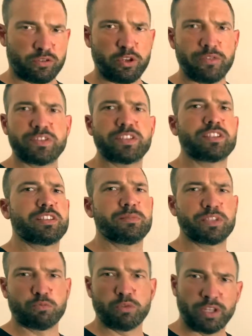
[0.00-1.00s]
nervous system
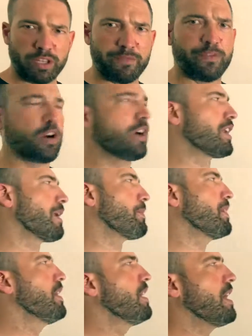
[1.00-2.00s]
is really fired up